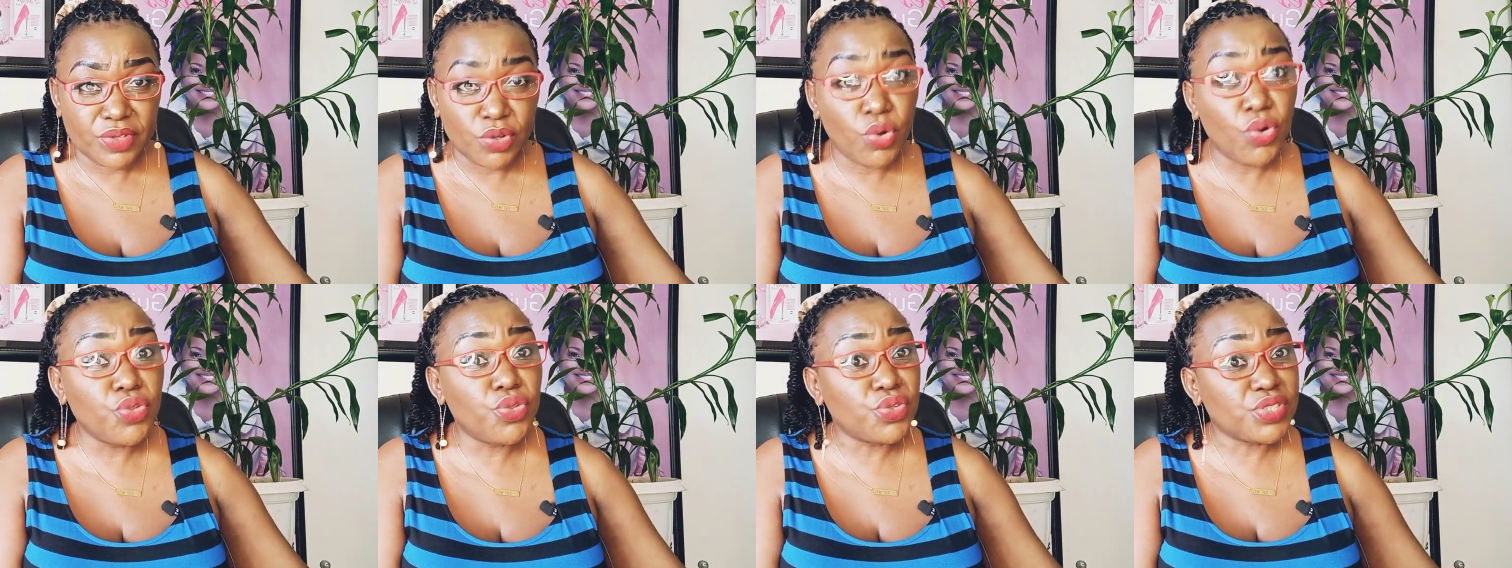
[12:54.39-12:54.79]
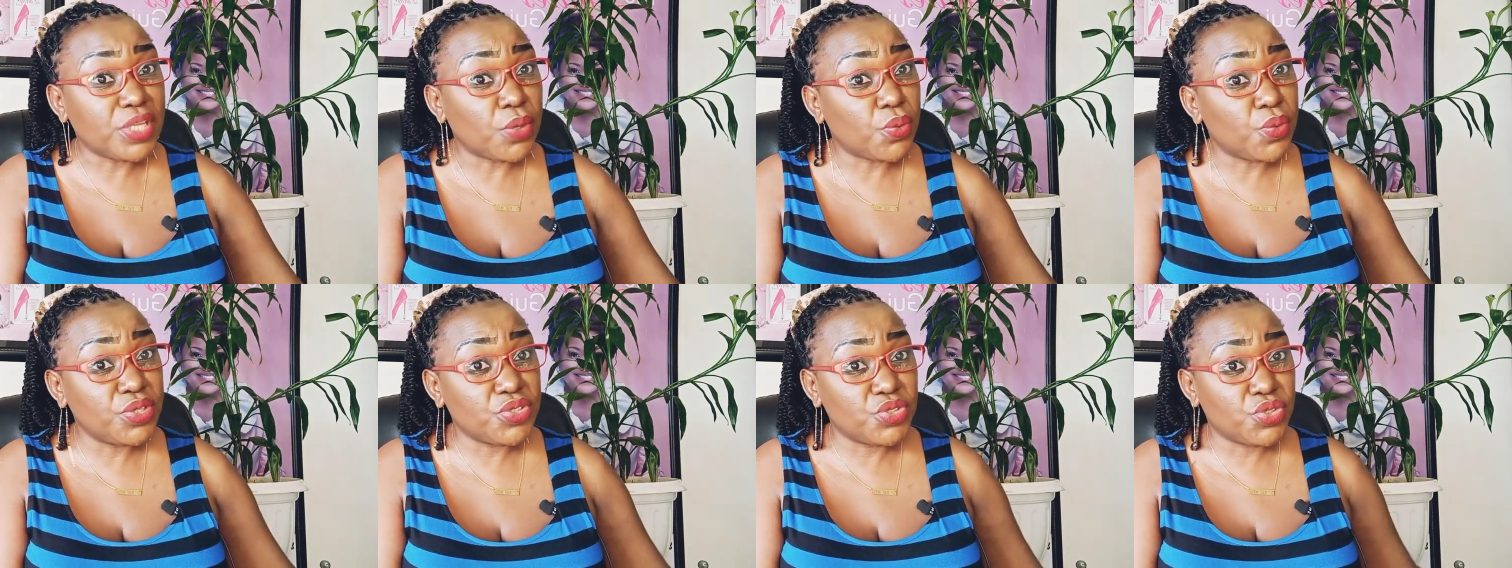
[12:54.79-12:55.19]
All those are
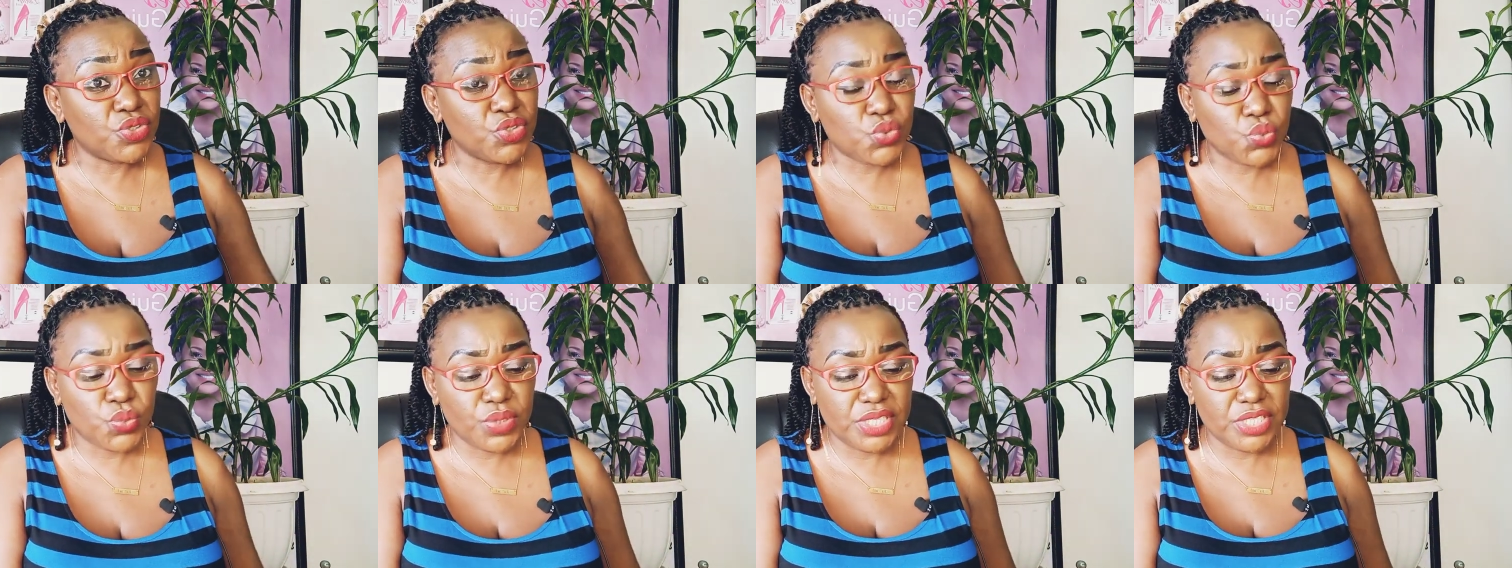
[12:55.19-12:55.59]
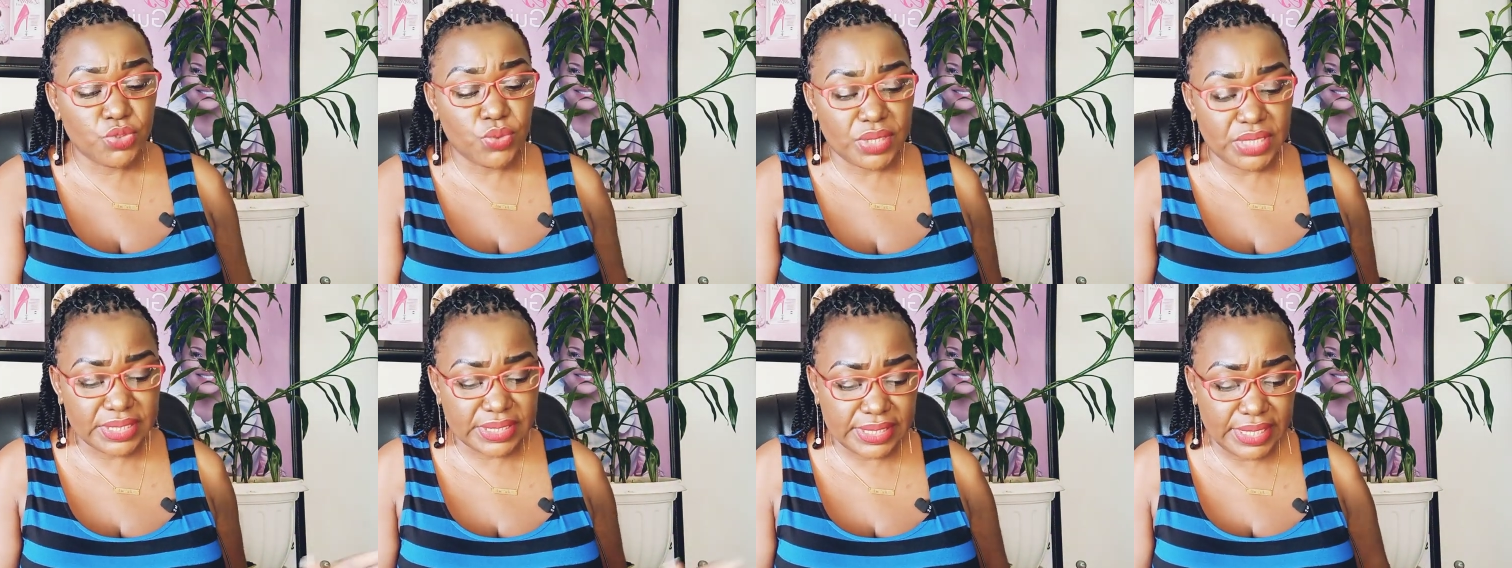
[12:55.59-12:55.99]
questions we need to
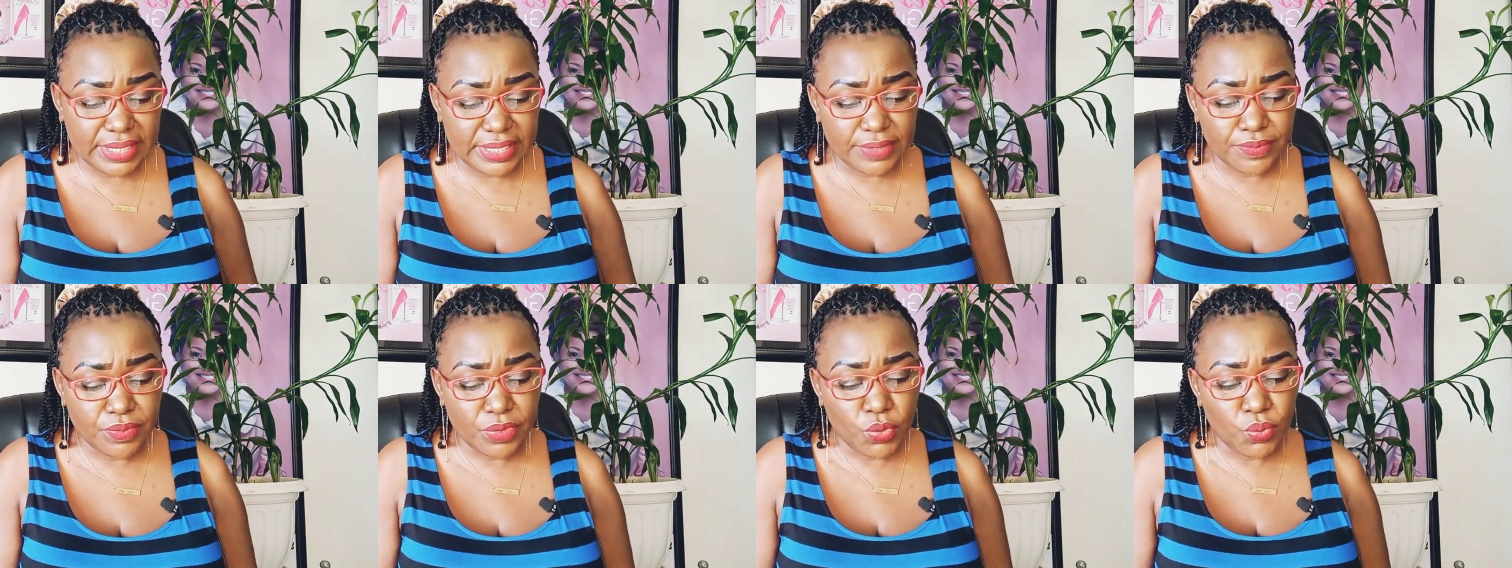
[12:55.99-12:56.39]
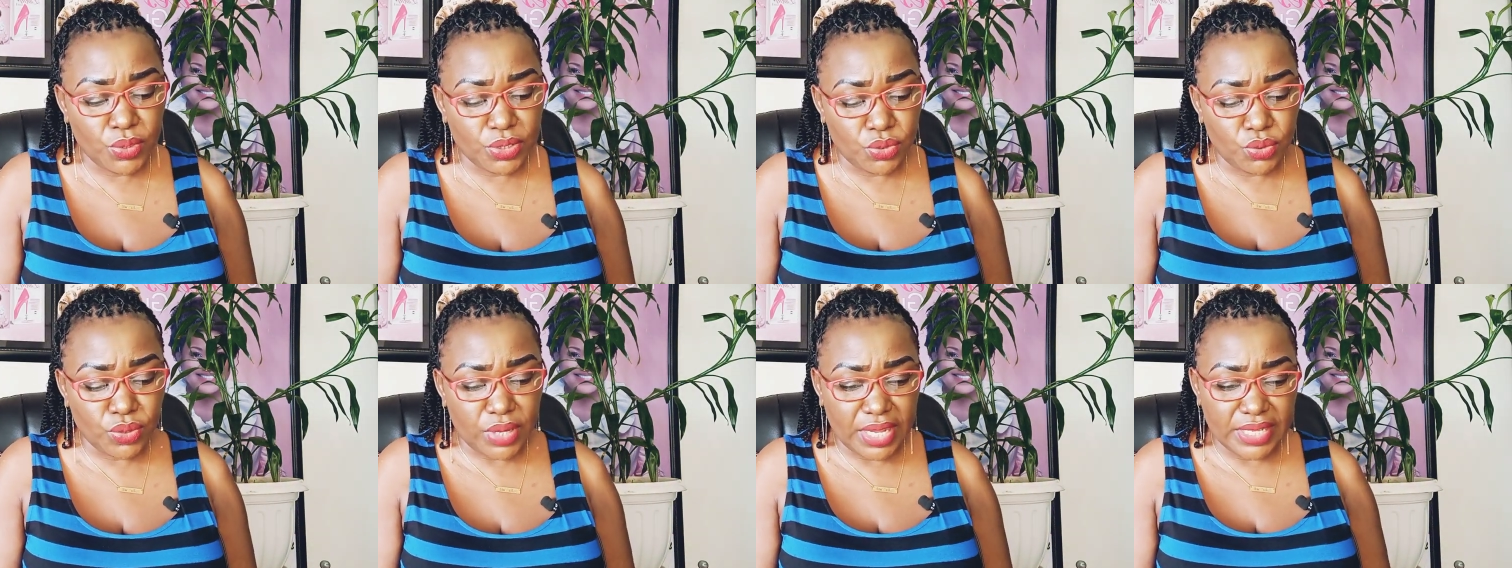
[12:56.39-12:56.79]
understand
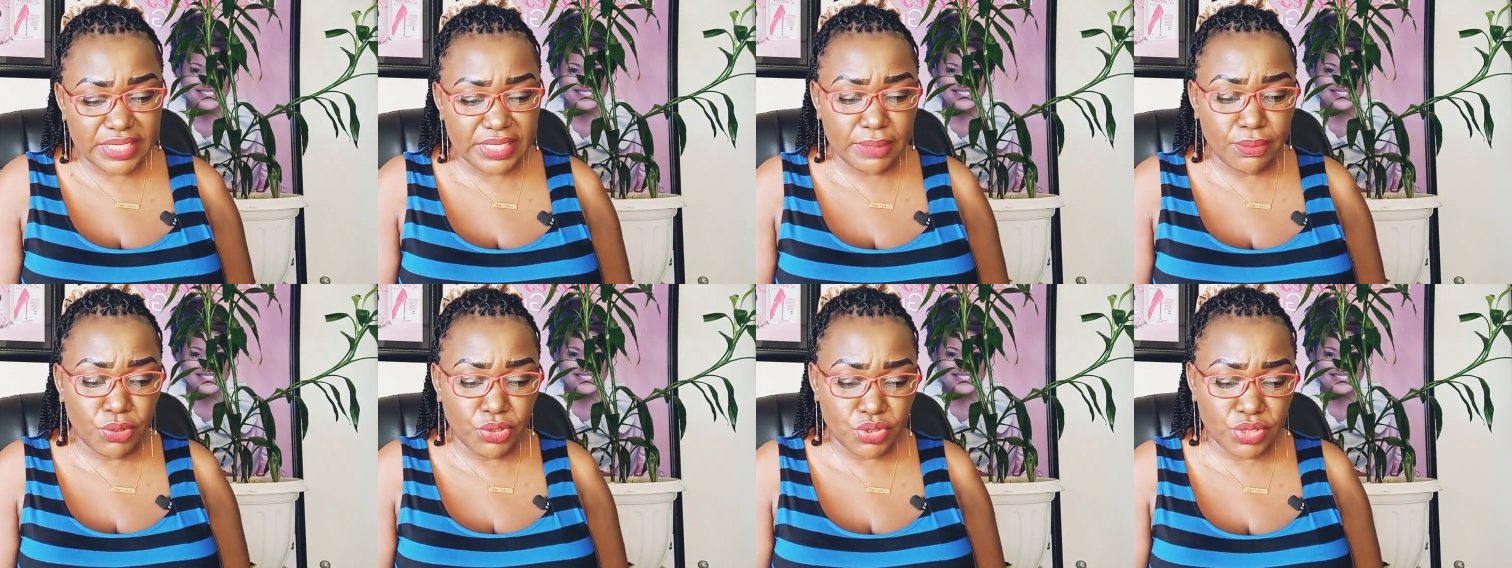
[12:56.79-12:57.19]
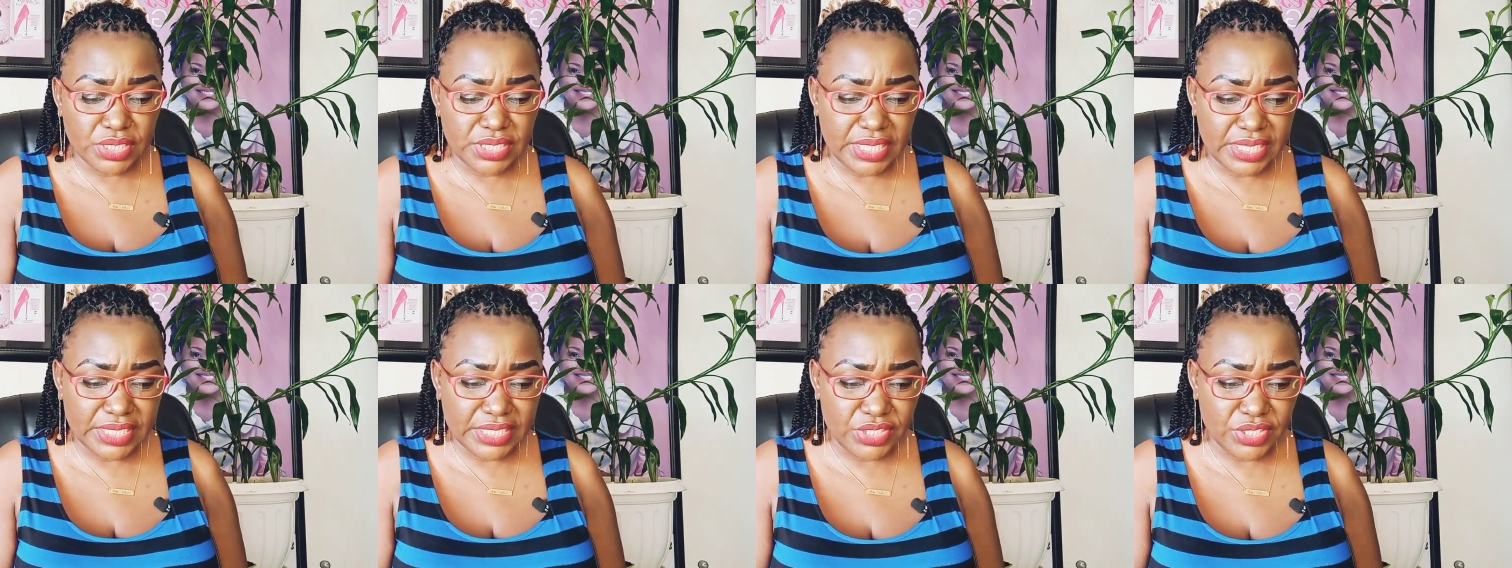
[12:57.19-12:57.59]
when you look at emotional
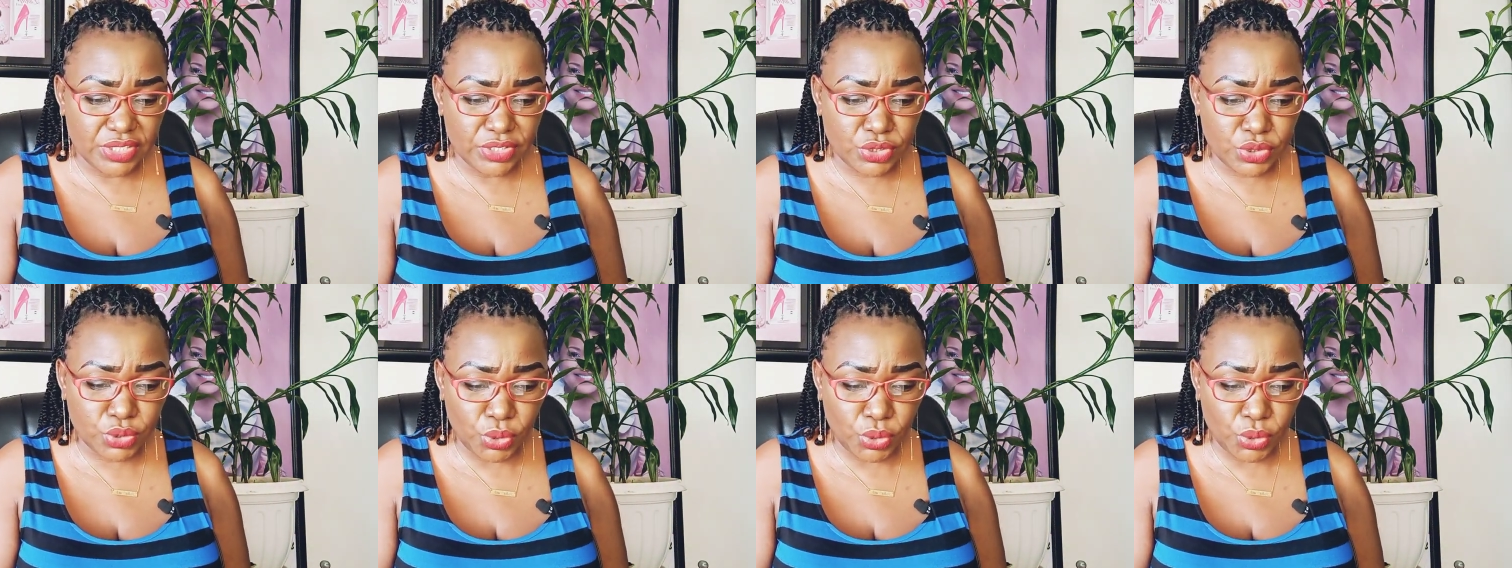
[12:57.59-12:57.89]
intelligence.